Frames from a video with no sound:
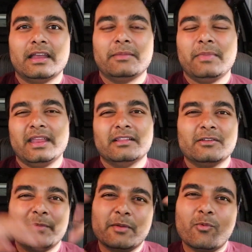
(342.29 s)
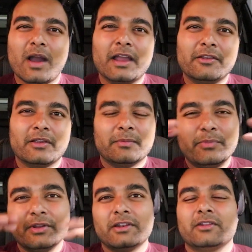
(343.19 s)
and made it a little bit wider and
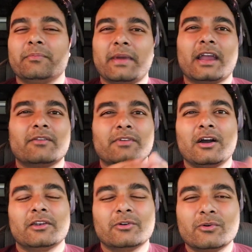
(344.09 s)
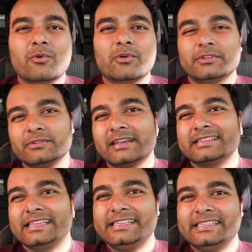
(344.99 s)
put it on the back of a Honda Accord
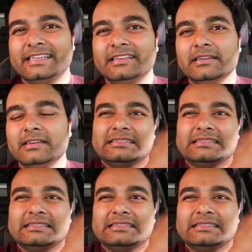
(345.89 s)
2018.